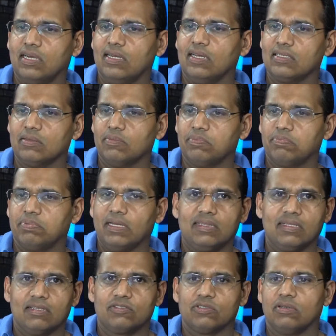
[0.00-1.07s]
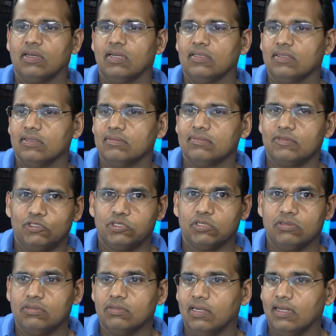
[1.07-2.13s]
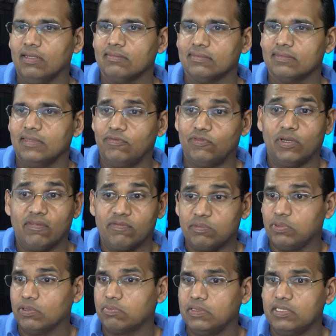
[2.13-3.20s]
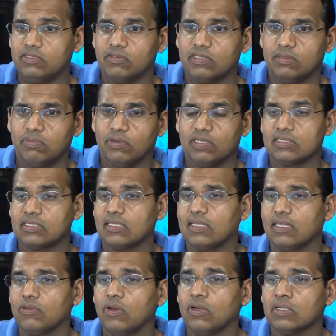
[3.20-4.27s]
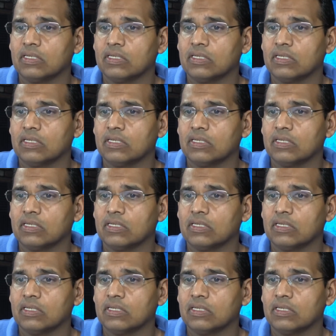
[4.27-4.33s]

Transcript: I think that's a good idea. You should do that. If you have the book, please read the book. It's not that long.